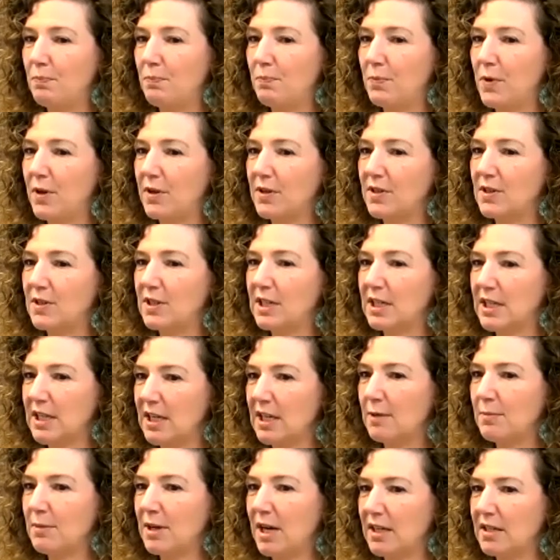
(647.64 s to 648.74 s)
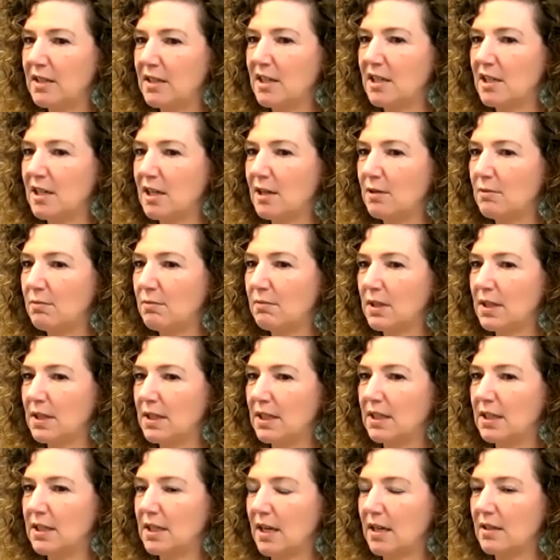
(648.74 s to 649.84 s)
the team at STG really
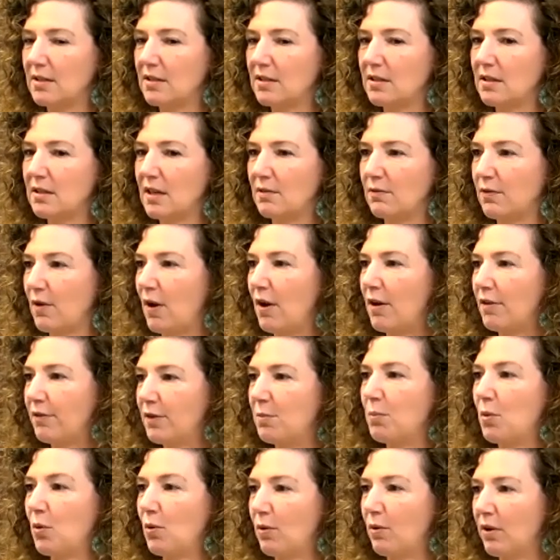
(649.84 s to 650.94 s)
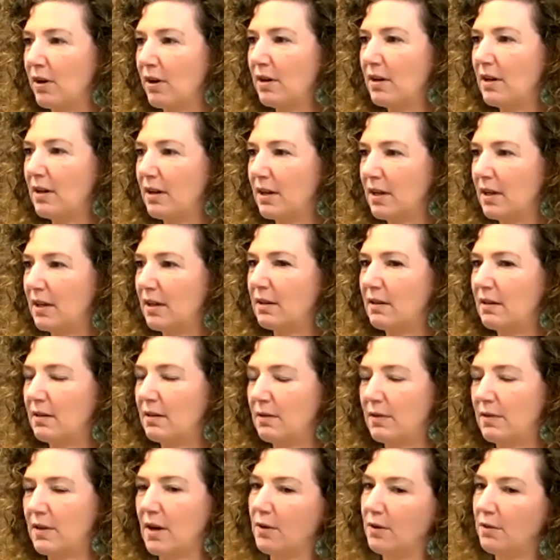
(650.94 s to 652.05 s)
does involve the board in
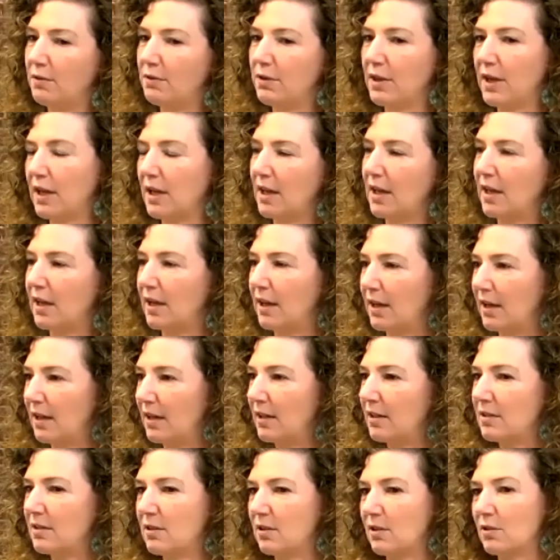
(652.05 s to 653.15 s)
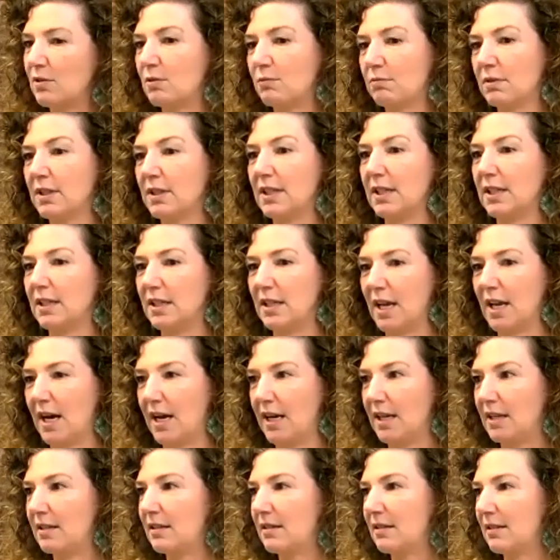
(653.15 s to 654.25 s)
their thinking, and it's a really
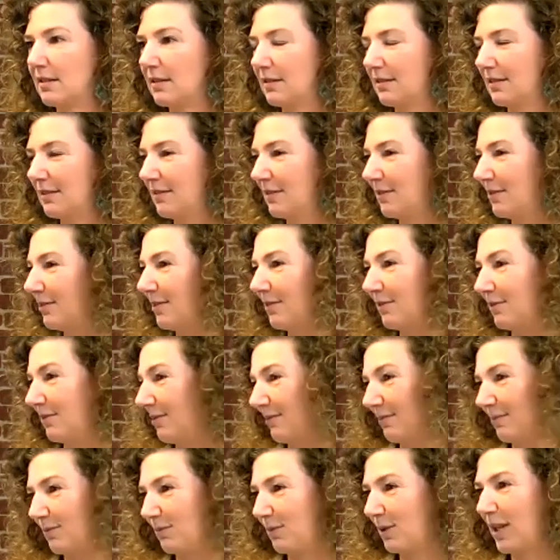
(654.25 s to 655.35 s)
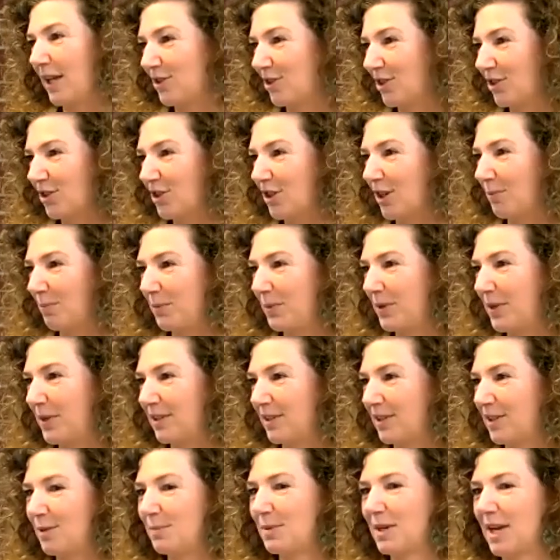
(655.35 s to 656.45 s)
nice relationship, and
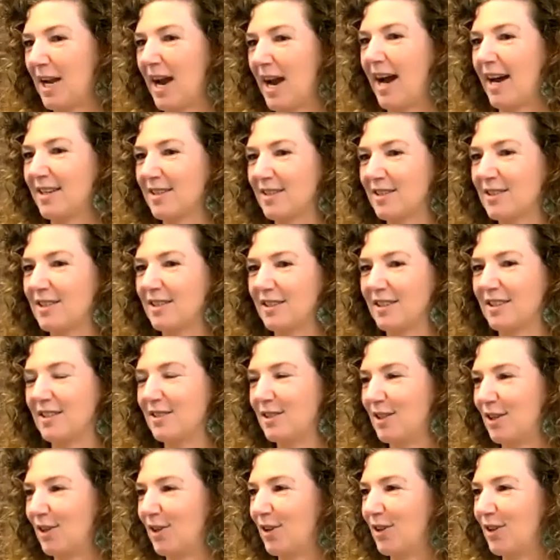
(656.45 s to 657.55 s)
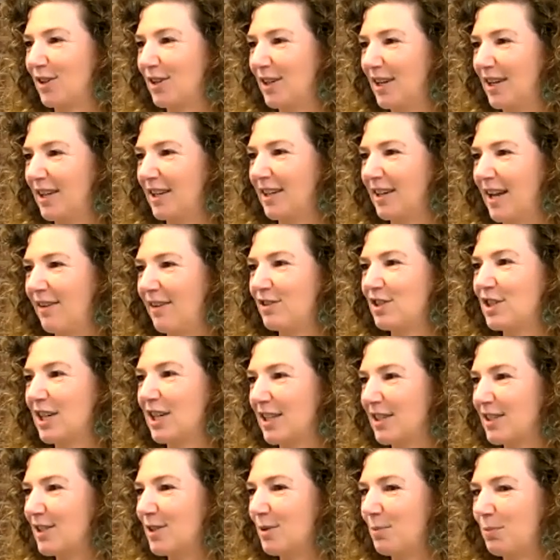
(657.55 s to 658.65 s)
to be asked and considered and have a
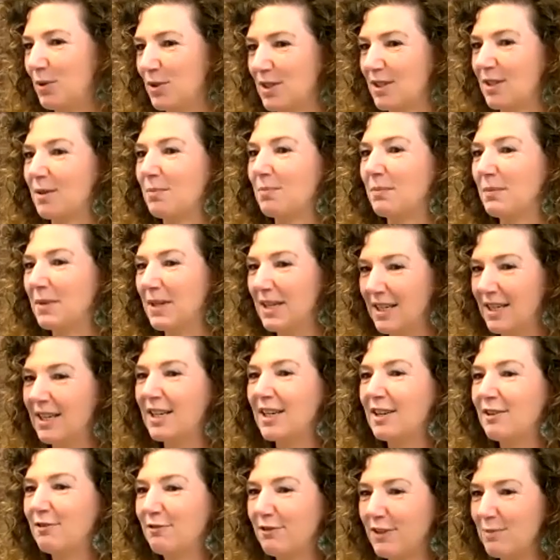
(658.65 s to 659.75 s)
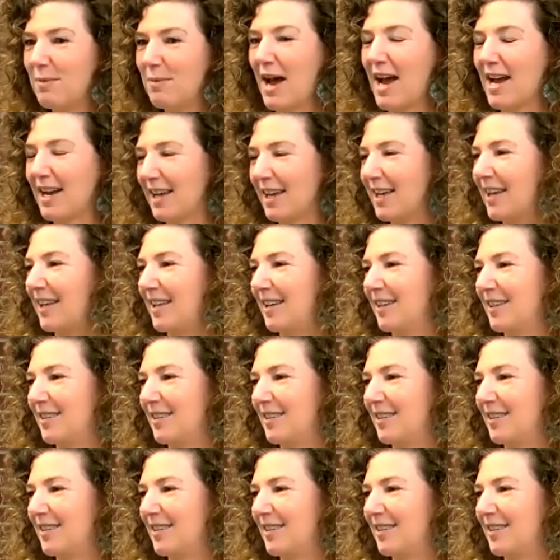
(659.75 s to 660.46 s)
chance to put some feedback in